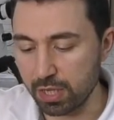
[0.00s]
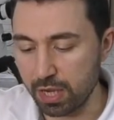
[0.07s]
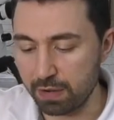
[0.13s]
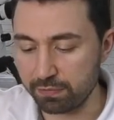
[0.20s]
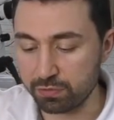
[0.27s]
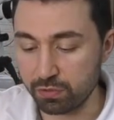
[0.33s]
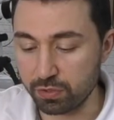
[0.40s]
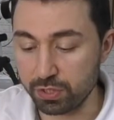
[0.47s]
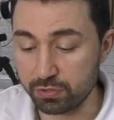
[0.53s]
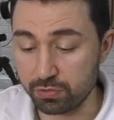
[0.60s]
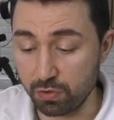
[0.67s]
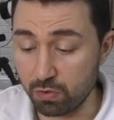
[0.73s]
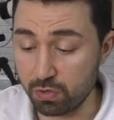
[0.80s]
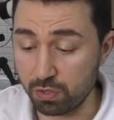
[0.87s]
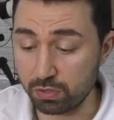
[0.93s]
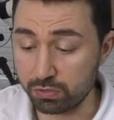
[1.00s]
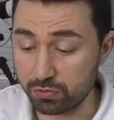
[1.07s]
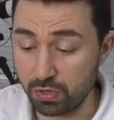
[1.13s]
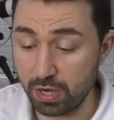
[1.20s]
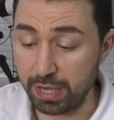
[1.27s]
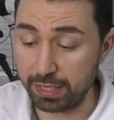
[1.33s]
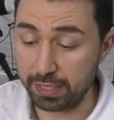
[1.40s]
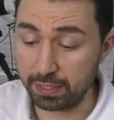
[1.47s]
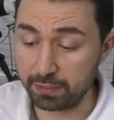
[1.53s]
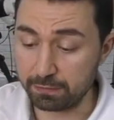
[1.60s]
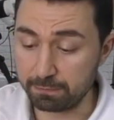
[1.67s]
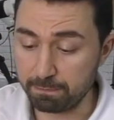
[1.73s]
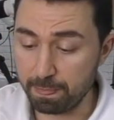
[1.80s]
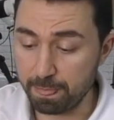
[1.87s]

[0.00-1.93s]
after intraoral try-in.